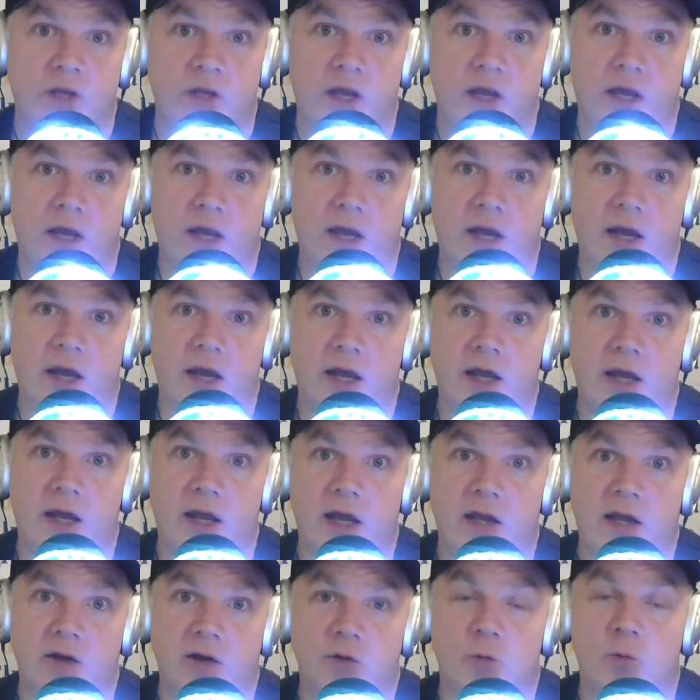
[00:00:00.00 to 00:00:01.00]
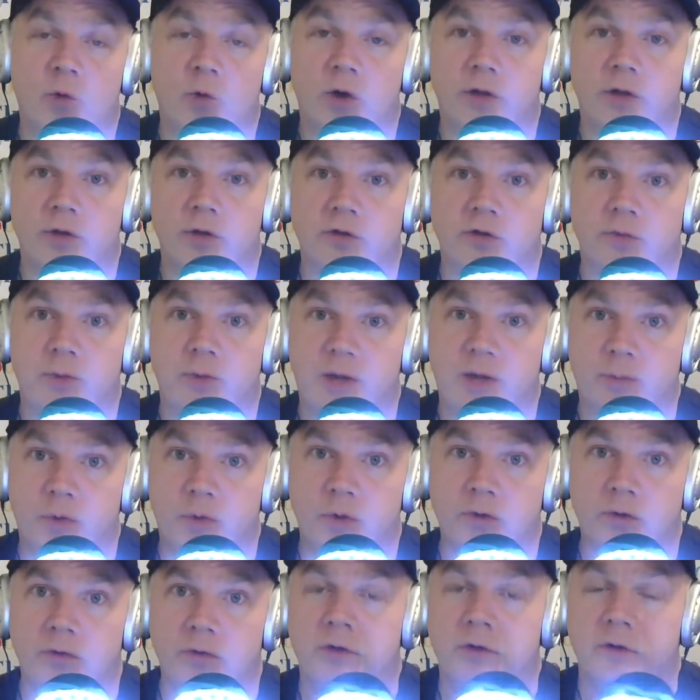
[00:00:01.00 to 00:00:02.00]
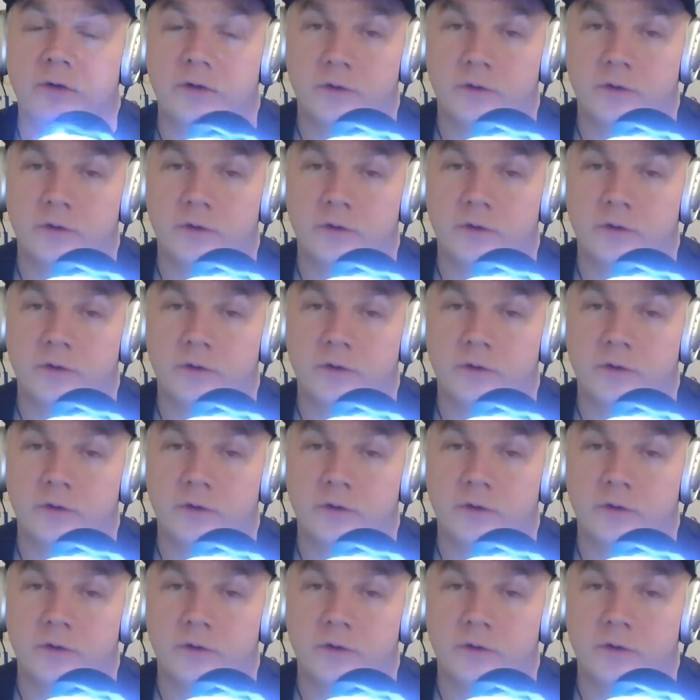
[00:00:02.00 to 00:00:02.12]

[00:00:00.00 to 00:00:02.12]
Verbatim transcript: And one of those people